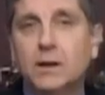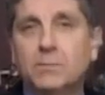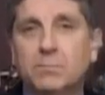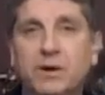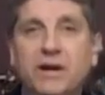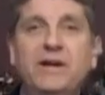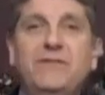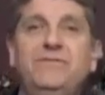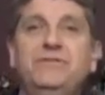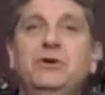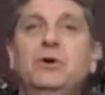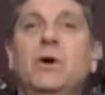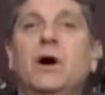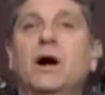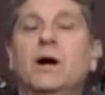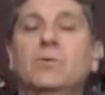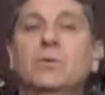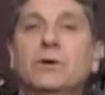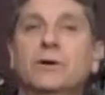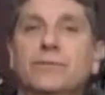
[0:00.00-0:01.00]
But if you
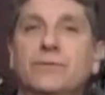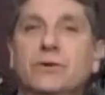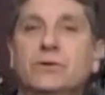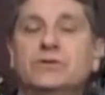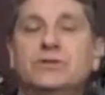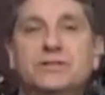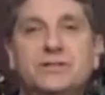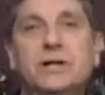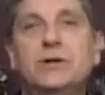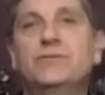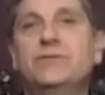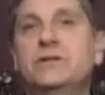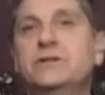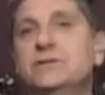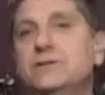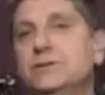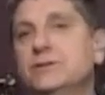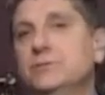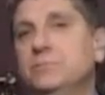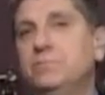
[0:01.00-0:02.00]
are one of those self
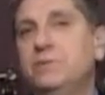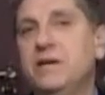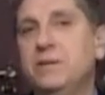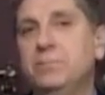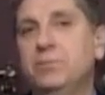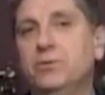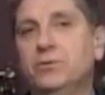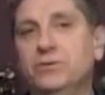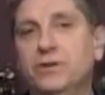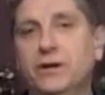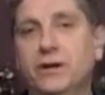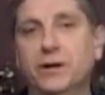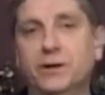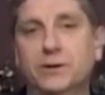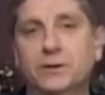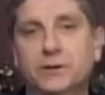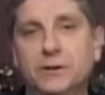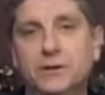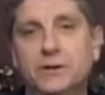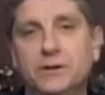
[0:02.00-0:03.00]
consumed people that
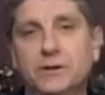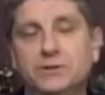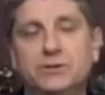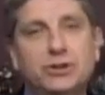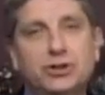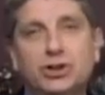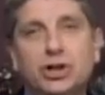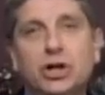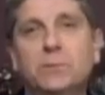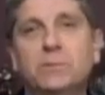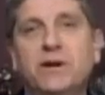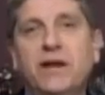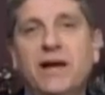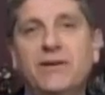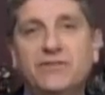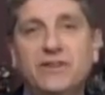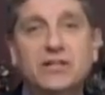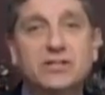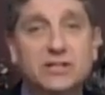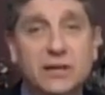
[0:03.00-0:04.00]
are determined to
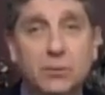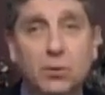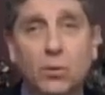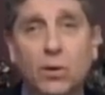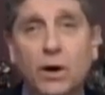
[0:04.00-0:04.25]
have kids, number